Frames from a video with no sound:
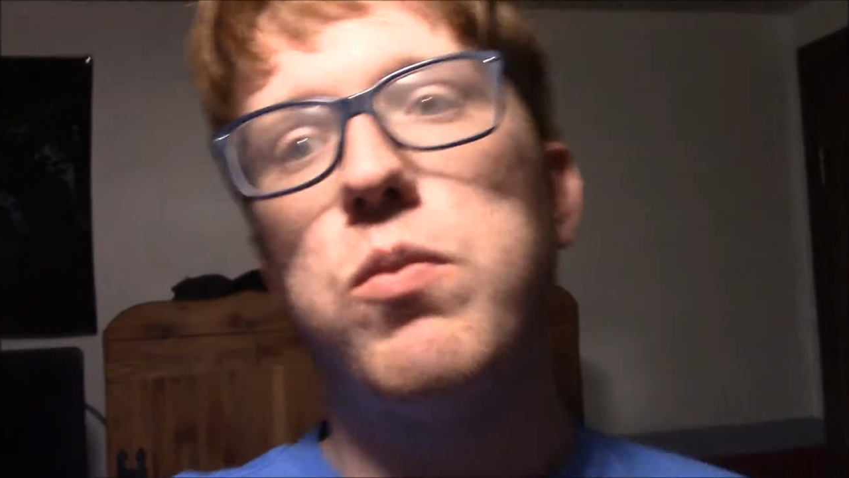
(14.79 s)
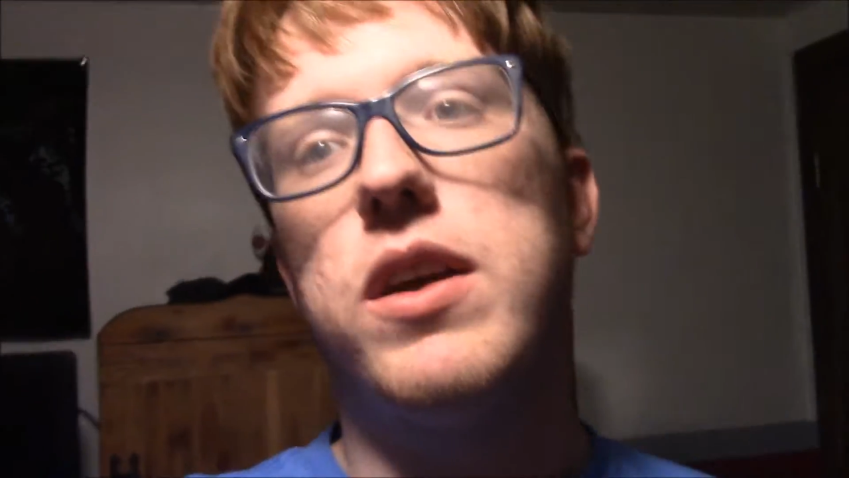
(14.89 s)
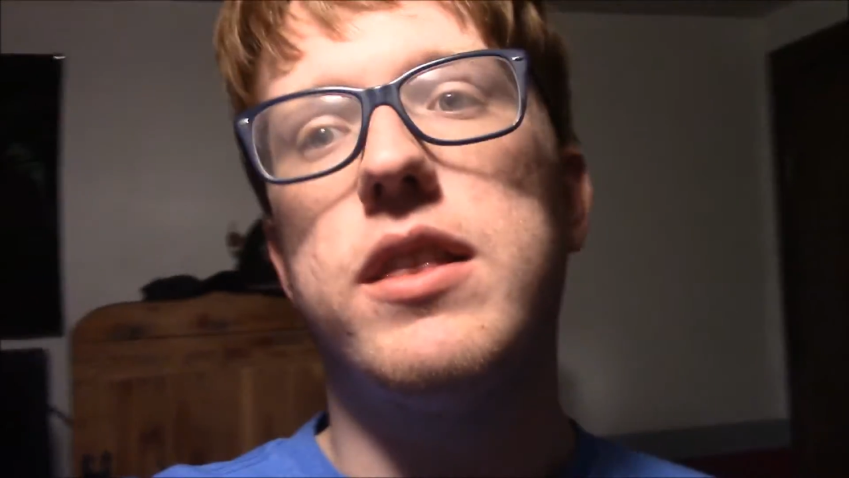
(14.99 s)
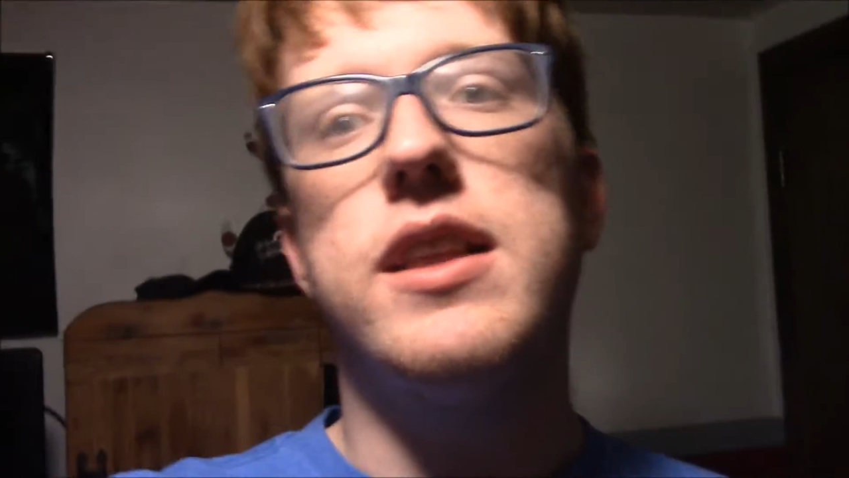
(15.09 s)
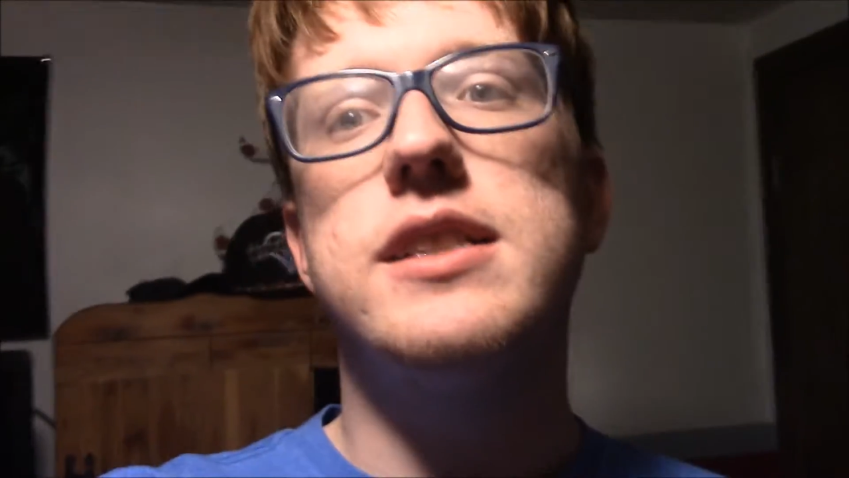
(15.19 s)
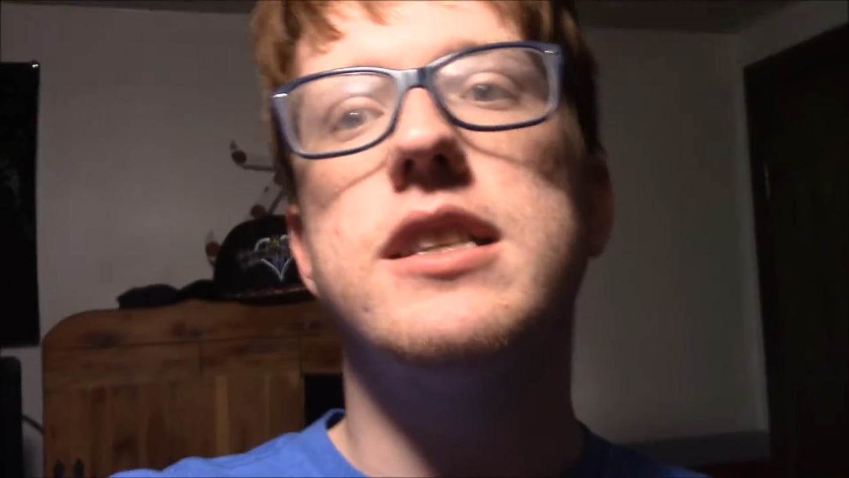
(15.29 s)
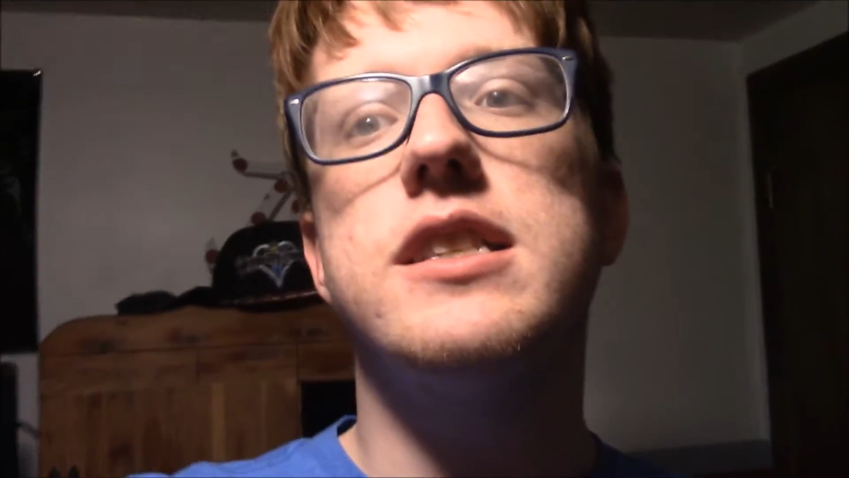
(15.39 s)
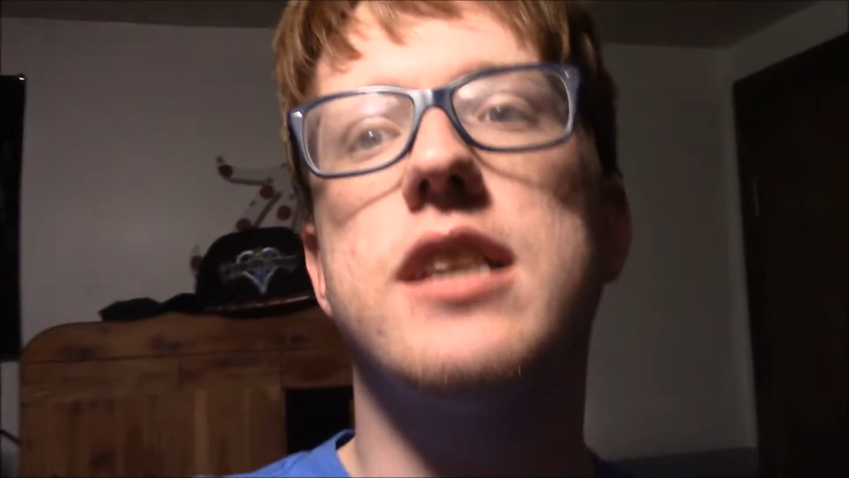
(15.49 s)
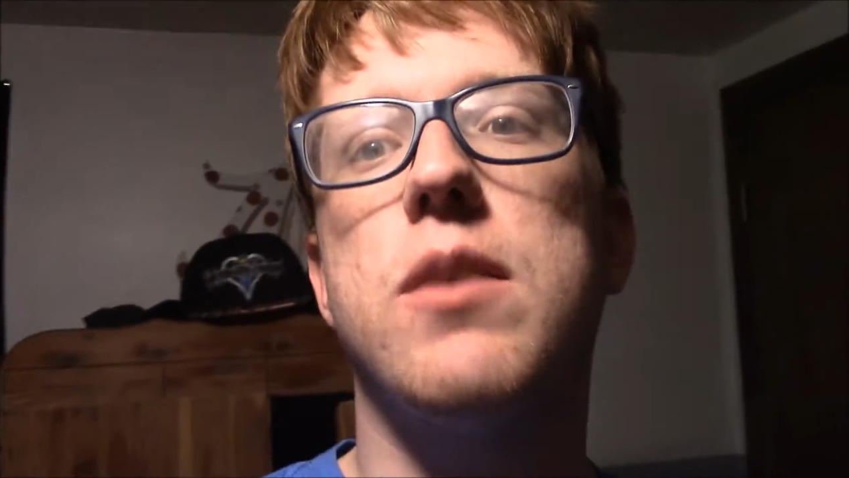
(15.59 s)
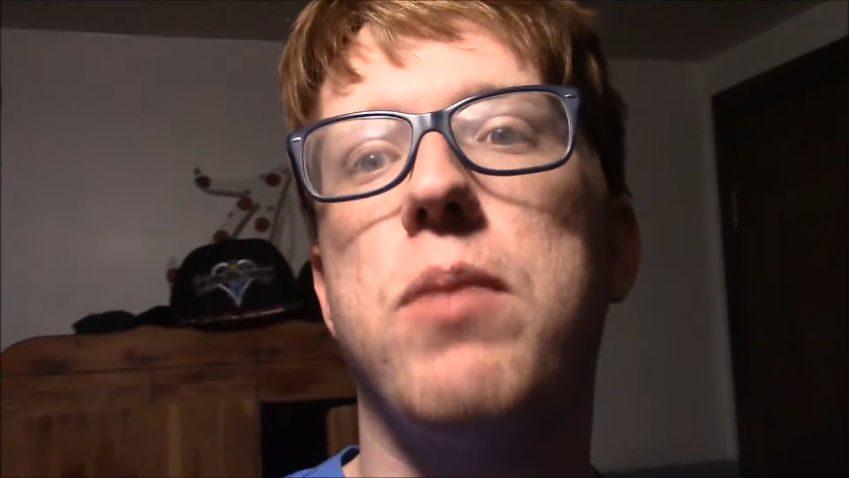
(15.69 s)
but this
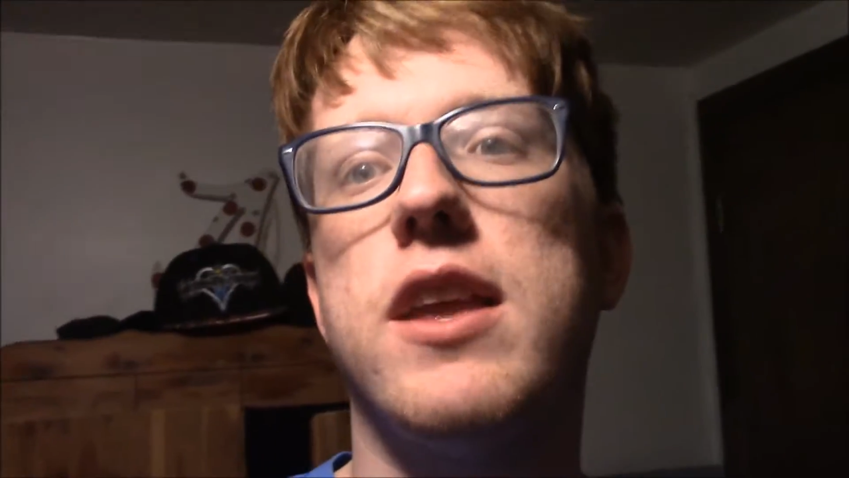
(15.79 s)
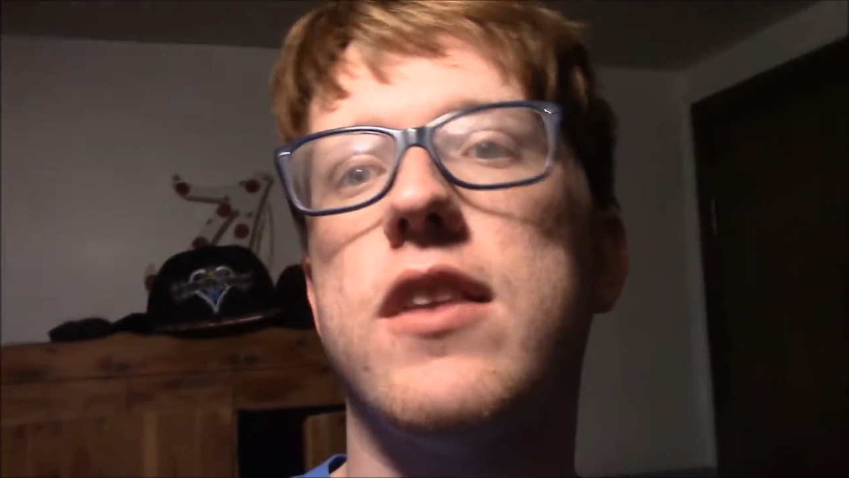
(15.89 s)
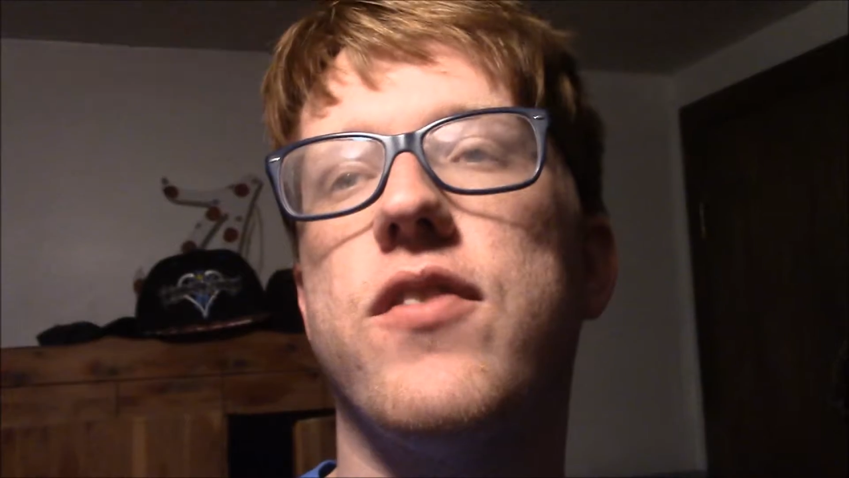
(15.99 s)
is gonna be